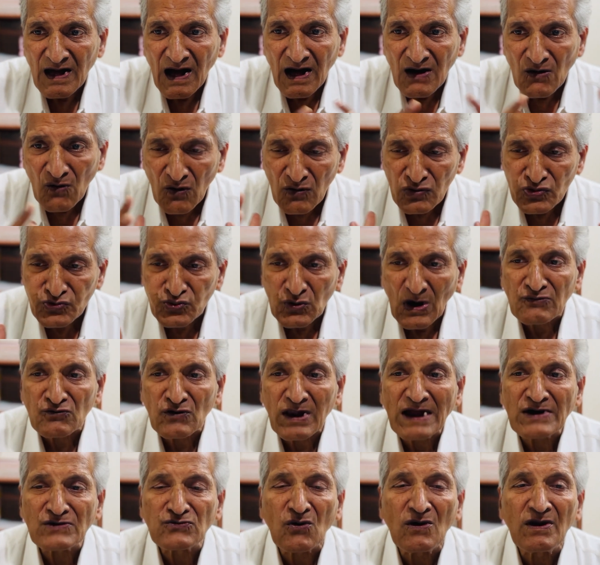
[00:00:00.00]
also I would
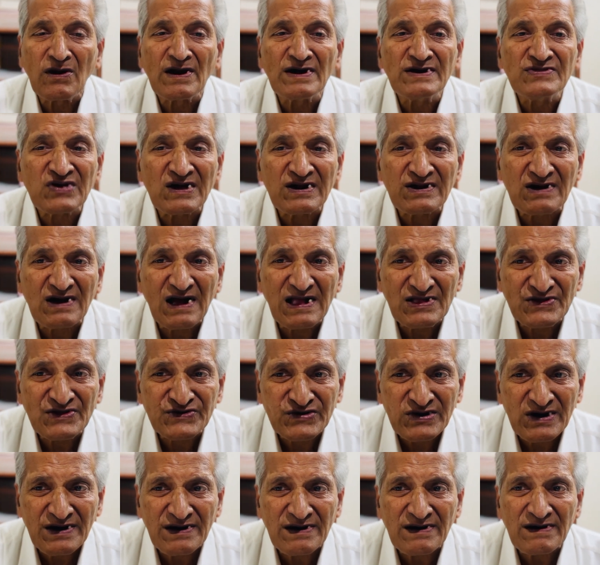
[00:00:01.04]
like to learn their
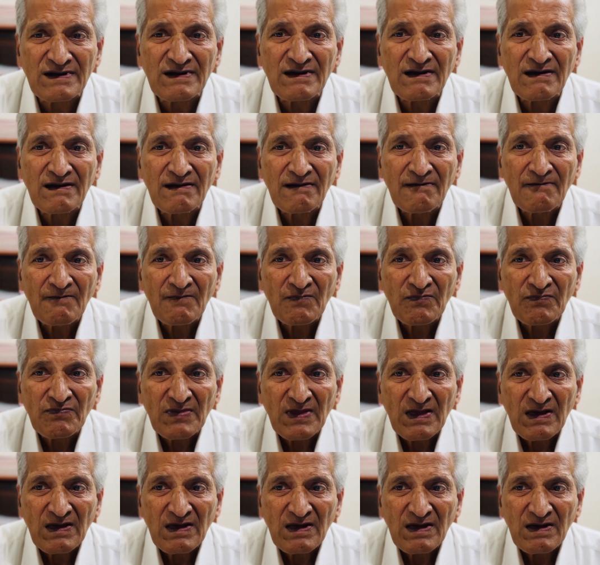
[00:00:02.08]
culture.
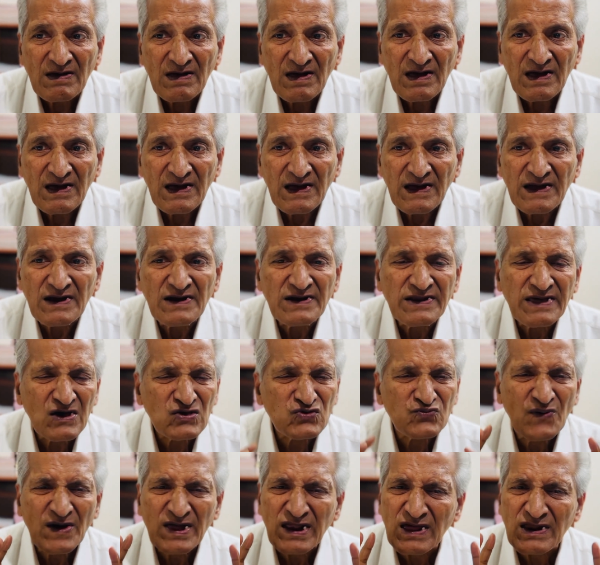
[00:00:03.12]
India is
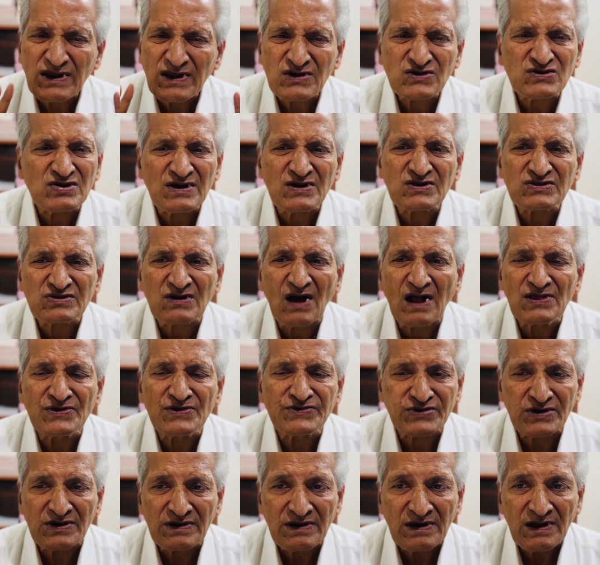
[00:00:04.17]
very rich in its
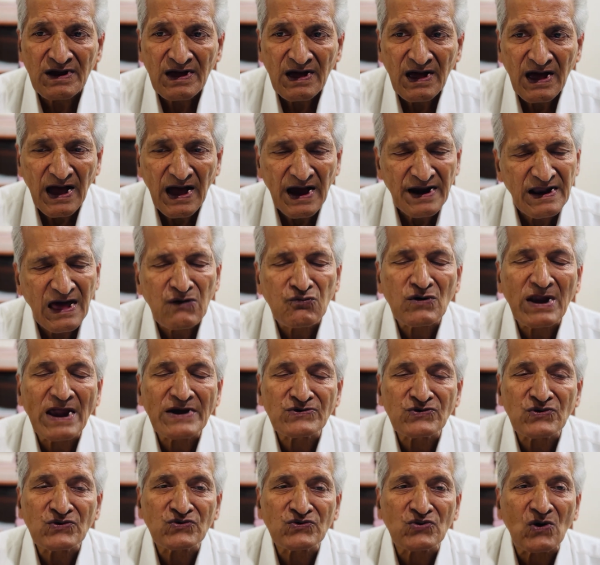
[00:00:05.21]
culture and I would like
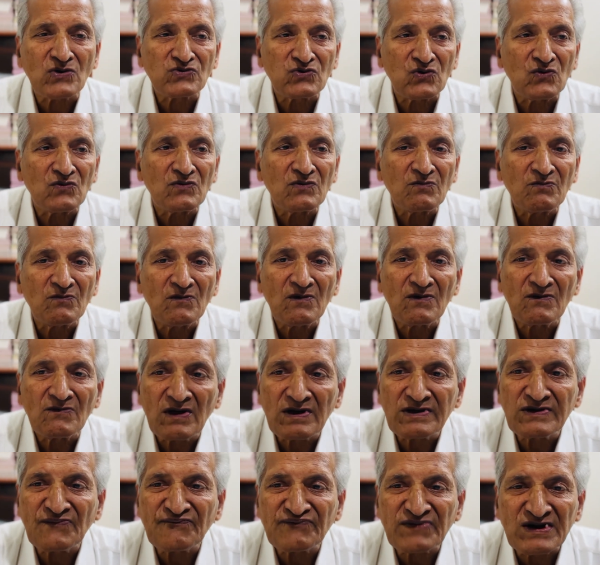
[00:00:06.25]
to talk to
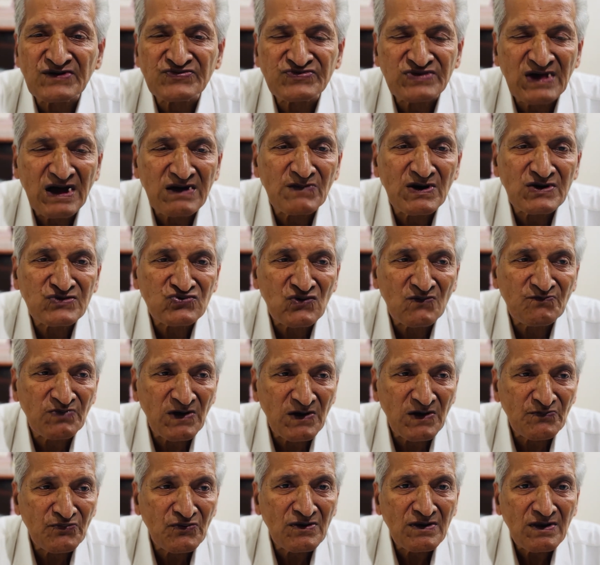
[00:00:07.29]
different segments of
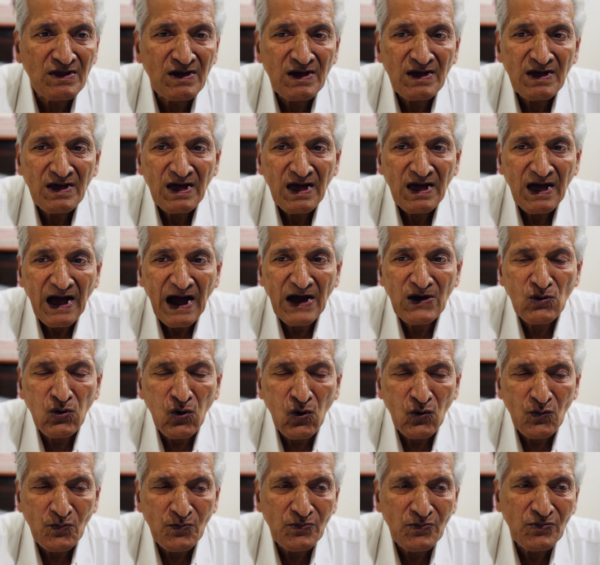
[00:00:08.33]
people. I
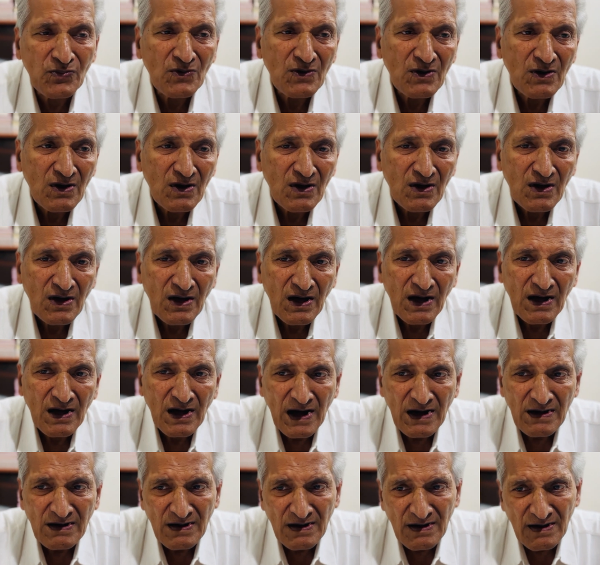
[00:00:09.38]
hope
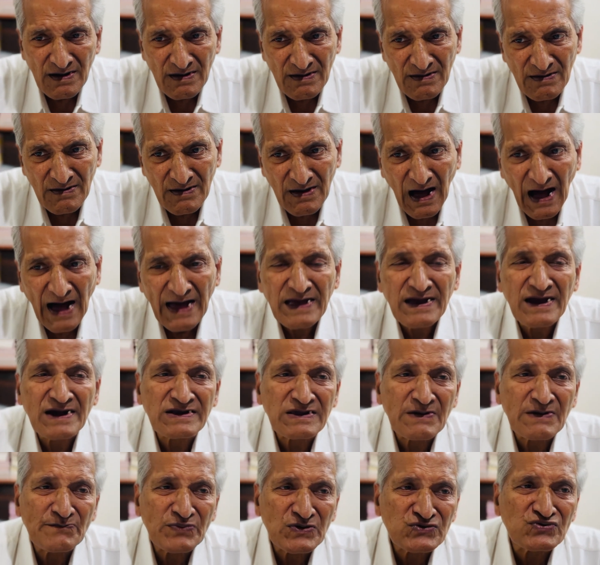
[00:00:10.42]
I get
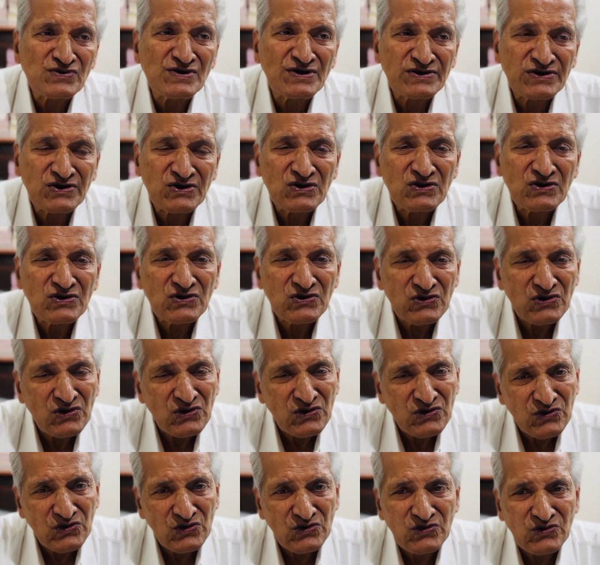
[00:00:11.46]
opportunity
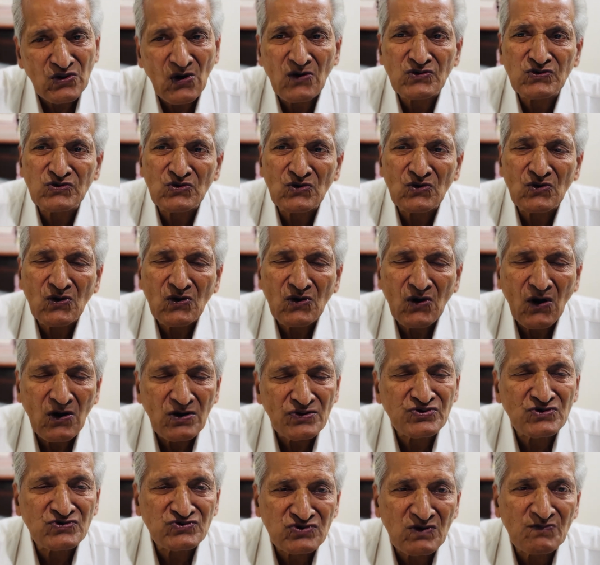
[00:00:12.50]
to talk to all
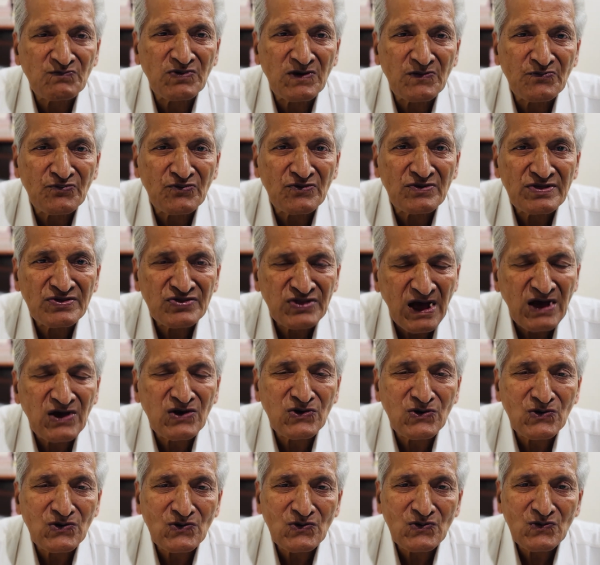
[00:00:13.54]
sorts of people. Thank
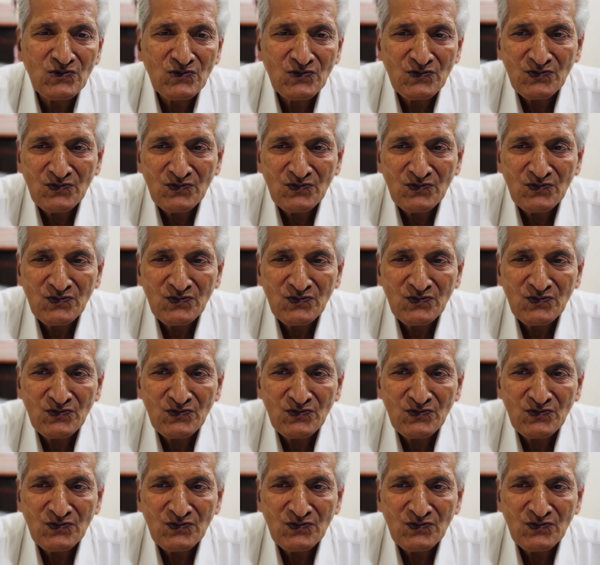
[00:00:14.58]
you.